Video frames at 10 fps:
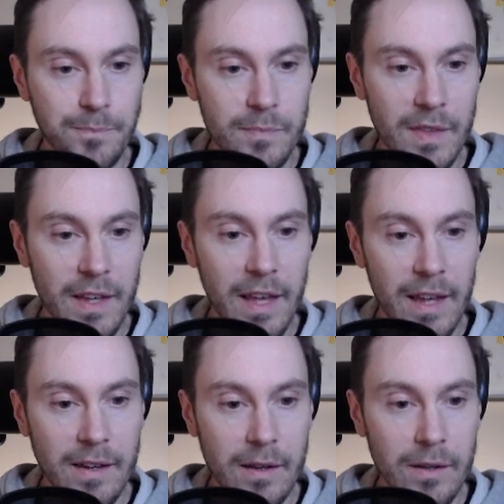
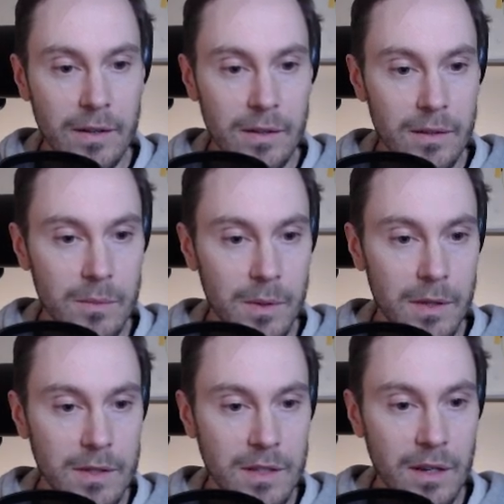negated with
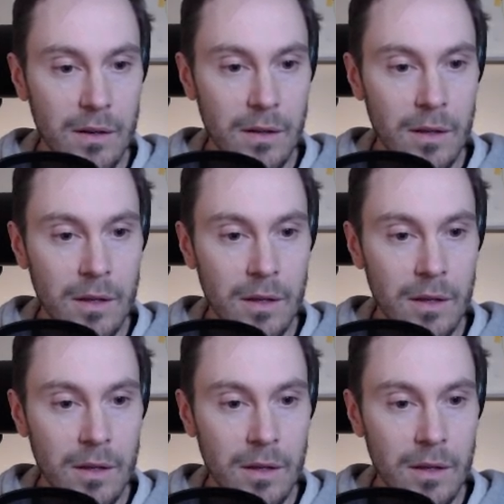this here,